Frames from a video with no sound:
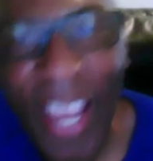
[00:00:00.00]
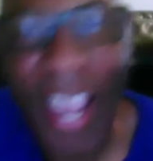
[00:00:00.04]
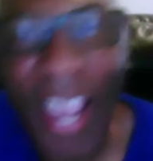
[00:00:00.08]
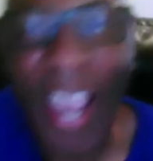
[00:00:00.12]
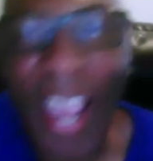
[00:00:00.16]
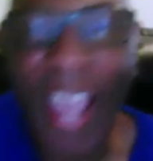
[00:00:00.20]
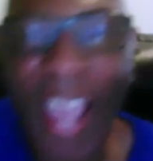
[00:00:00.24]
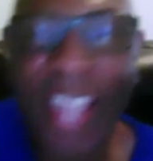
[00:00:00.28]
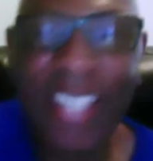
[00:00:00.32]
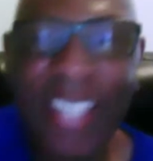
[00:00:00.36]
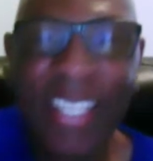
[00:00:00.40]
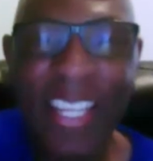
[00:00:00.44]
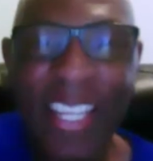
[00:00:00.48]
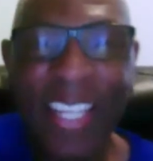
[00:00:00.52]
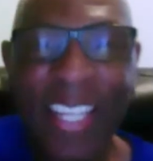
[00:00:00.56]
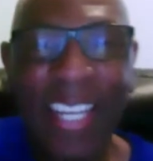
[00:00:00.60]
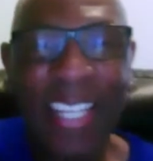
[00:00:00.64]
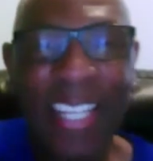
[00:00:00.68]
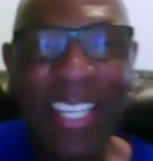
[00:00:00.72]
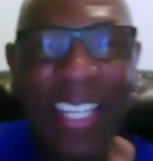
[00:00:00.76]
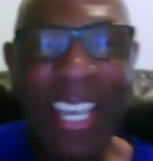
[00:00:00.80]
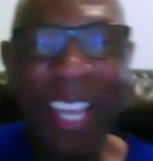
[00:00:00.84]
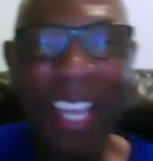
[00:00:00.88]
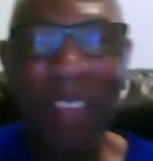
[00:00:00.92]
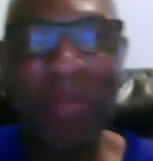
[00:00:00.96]
And then
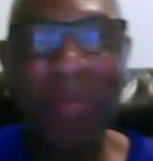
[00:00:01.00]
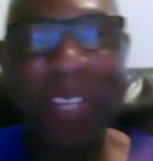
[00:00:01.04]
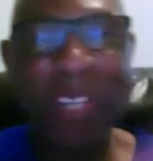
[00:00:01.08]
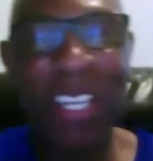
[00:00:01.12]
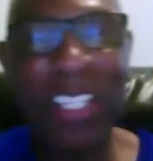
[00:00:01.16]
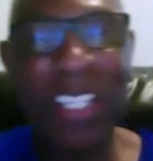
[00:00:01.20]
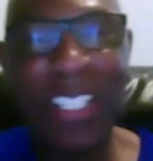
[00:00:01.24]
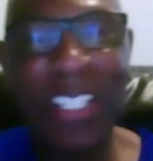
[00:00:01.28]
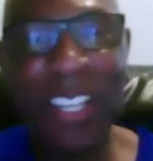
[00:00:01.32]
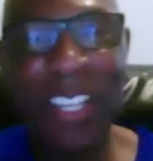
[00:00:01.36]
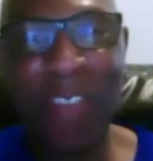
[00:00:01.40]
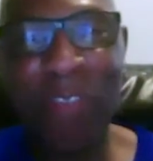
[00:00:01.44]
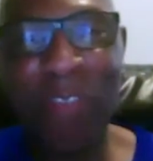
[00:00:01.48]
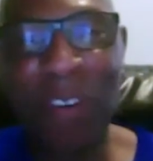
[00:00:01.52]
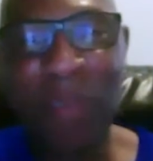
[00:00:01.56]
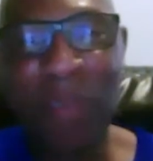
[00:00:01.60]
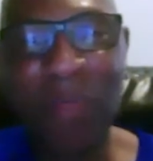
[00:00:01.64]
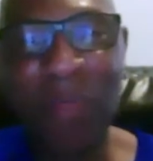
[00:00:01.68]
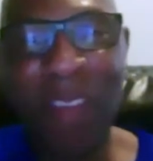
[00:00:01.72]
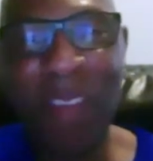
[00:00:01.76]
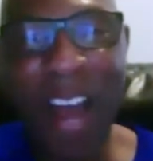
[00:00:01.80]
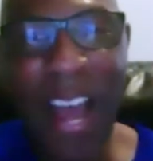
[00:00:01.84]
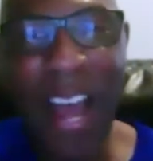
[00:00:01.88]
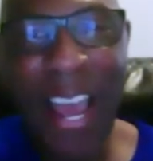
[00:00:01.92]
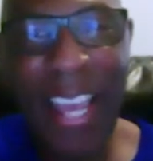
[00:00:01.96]
it gave me a different
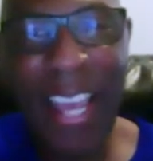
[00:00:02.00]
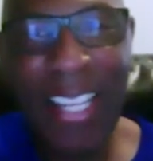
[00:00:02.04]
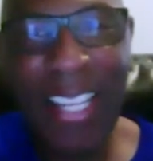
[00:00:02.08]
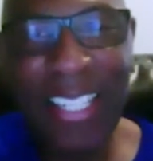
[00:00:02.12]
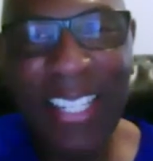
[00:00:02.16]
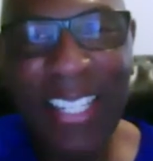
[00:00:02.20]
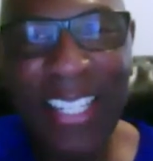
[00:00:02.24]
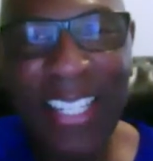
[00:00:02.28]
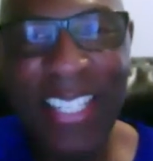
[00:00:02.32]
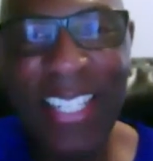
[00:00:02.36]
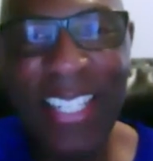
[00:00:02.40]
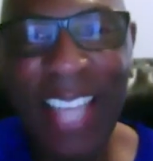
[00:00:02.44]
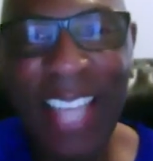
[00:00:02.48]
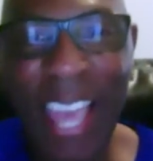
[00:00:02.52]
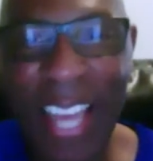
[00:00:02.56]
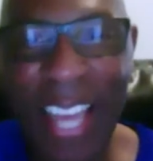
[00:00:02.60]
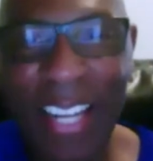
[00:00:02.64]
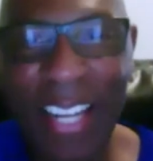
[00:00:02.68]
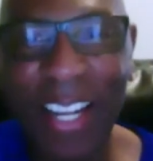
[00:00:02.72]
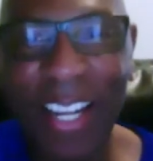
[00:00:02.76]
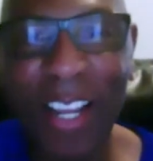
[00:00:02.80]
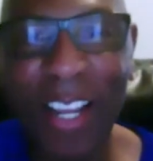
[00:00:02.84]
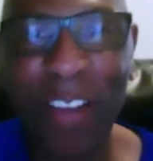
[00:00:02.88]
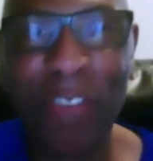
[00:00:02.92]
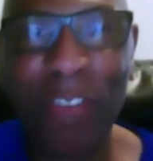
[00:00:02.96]
mindset
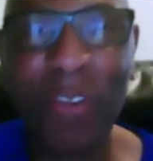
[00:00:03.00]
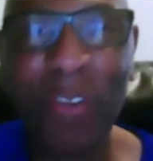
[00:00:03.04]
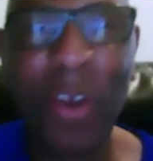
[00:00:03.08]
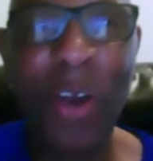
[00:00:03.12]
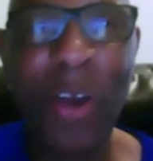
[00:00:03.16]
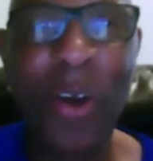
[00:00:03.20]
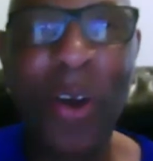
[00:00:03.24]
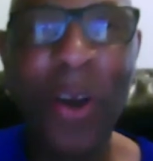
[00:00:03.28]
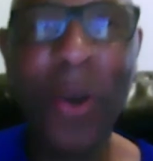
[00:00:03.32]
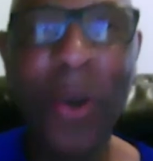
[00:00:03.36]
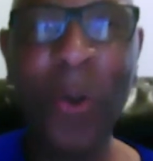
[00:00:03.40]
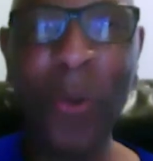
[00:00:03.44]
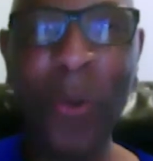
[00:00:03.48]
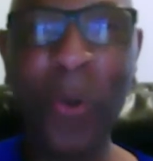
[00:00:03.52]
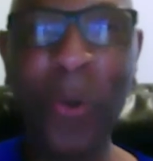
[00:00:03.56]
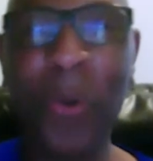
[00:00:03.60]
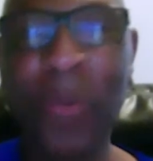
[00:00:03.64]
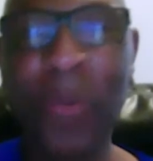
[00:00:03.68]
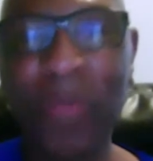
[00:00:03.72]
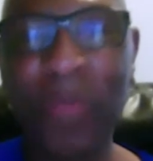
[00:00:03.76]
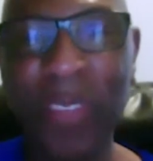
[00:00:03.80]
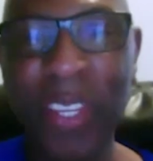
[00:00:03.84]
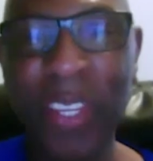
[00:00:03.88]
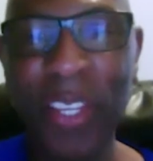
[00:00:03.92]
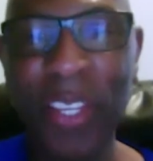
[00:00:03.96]
of, oh,
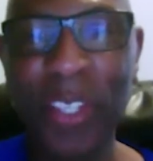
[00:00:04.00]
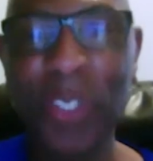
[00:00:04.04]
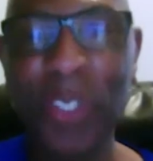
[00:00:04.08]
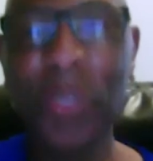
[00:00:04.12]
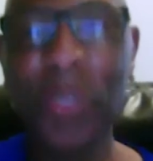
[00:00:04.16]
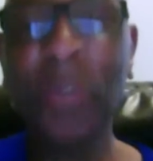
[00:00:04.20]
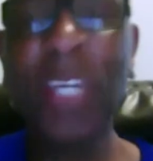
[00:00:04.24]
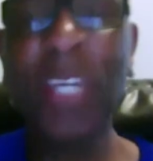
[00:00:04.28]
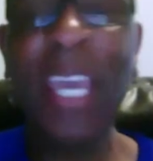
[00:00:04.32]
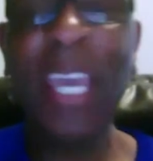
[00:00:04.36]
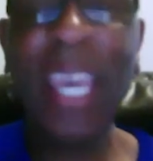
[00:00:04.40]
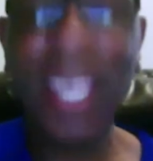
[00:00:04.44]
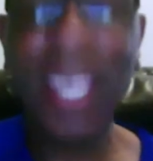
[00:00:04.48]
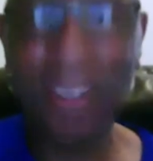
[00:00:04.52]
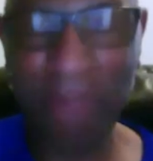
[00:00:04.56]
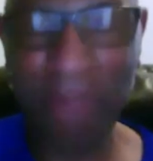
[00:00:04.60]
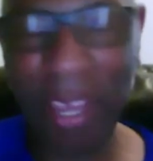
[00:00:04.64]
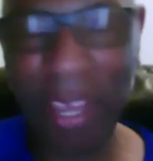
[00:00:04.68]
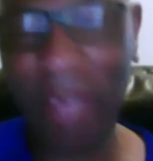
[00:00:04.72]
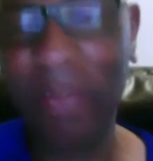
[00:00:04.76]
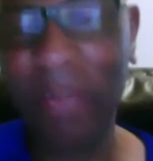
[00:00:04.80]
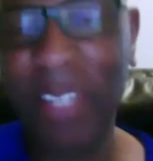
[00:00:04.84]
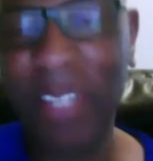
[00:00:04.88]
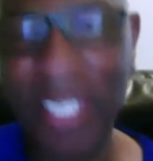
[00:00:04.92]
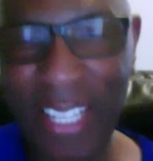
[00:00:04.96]
you can
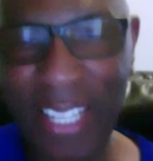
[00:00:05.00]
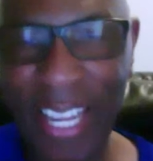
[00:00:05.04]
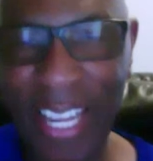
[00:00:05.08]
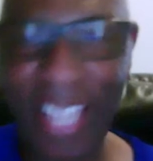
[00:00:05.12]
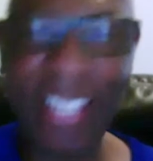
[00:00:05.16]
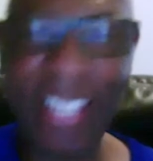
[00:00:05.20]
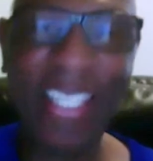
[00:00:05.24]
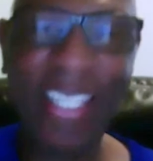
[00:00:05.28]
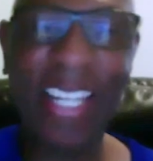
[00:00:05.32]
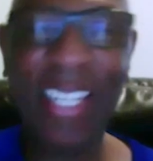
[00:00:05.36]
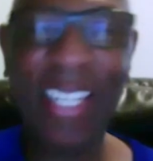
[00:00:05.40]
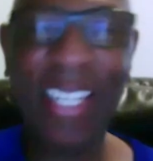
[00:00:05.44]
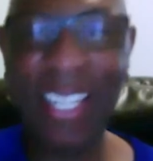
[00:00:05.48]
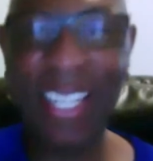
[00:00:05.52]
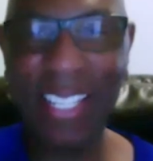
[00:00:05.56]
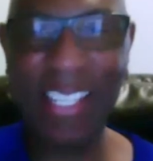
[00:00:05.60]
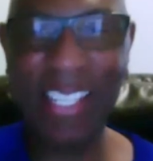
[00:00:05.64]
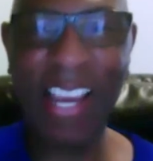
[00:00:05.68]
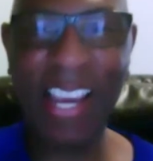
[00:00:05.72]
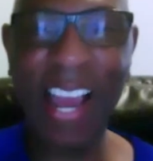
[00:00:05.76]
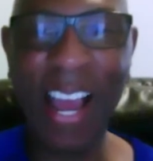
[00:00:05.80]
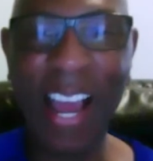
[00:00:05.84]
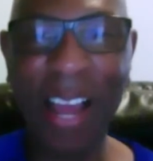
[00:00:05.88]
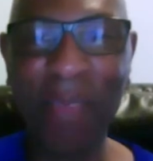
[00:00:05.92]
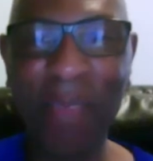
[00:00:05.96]
make mistakes in the
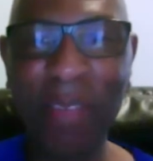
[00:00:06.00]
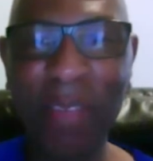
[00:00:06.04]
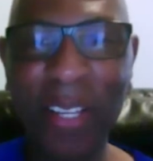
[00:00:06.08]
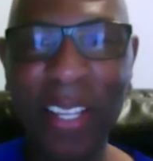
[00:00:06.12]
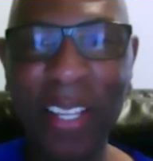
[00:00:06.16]
job.